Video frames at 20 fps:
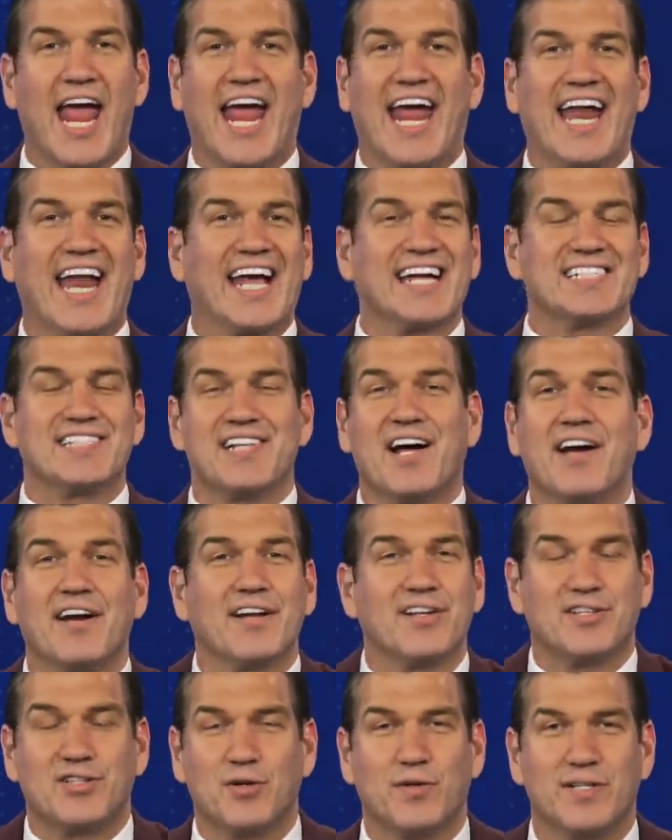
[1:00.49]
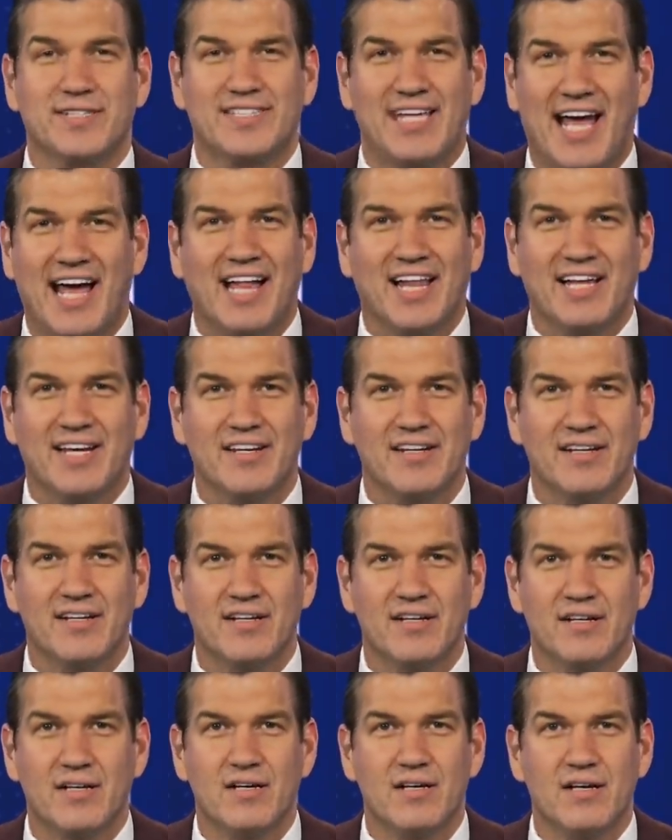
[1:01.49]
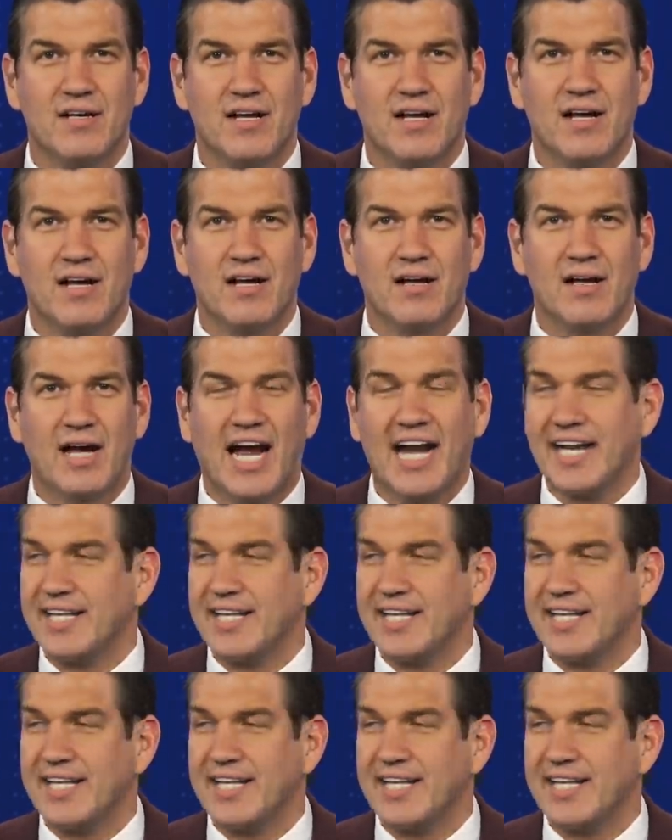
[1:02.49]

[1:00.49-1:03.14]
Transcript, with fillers: It has nothing to do with talent. I